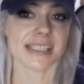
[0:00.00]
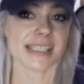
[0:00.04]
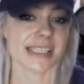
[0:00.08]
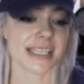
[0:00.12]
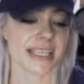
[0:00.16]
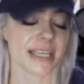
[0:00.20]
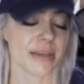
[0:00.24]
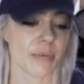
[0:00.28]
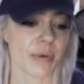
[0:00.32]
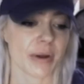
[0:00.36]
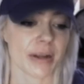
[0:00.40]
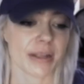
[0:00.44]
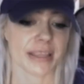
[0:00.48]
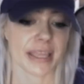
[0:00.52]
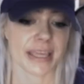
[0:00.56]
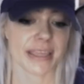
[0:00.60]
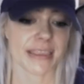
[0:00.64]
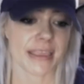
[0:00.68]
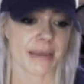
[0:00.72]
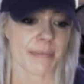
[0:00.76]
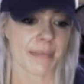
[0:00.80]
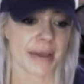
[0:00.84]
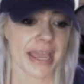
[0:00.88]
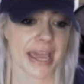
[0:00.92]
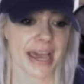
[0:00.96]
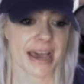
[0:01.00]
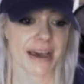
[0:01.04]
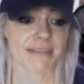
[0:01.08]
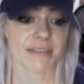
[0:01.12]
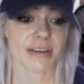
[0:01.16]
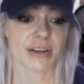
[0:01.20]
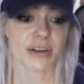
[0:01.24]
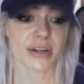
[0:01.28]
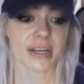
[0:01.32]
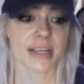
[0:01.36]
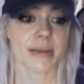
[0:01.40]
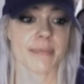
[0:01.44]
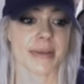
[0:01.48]
see where like they might have
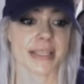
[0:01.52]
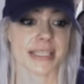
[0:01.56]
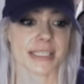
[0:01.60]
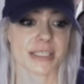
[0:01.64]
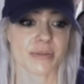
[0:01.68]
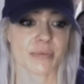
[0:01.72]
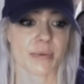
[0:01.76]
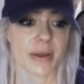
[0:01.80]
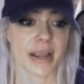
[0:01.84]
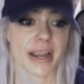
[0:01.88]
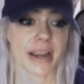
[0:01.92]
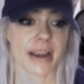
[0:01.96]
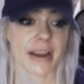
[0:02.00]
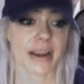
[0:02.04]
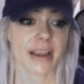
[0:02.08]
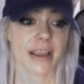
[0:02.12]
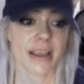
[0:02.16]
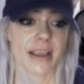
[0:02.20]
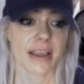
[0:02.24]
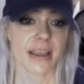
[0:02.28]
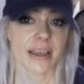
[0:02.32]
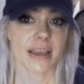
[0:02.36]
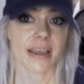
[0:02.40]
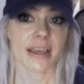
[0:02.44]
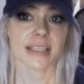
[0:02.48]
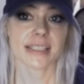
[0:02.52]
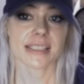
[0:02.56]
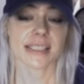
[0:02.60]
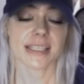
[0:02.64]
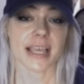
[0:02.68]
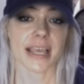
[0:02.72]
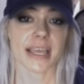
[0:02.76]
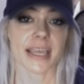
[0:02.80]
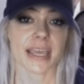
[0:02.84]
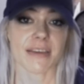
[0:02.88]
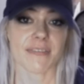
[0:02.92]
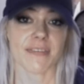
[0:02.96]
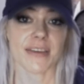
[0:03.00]
agreements where it's
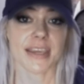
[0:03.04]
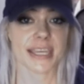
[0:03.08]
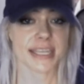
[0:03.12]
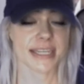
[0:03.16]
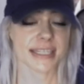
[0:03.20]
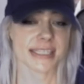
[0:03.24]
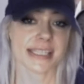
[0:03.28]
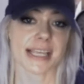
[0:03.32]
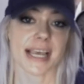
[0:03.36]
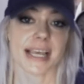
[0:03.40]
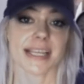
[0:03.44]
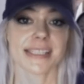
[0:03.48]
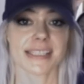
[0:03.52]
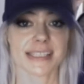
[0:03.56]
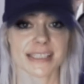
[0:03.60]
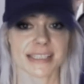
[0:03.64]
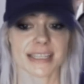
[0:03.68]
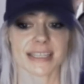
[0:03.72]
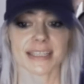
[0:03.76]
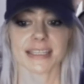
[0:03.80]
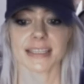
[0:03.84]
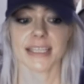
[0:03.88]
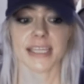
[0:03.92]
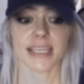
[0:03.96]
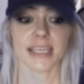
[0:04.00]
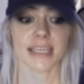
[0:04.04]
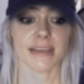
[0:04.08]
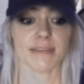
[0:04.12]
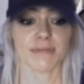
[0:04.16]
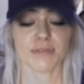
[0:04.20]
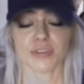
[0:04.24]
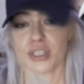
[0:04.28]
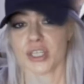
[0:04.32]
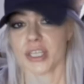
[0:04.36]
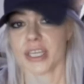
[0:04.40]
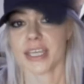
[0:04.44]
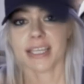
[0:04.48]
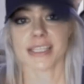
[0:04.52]
like if he decides to leave,
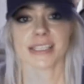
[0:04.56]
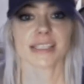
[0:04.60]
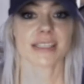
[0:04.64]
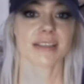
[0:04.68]
she gets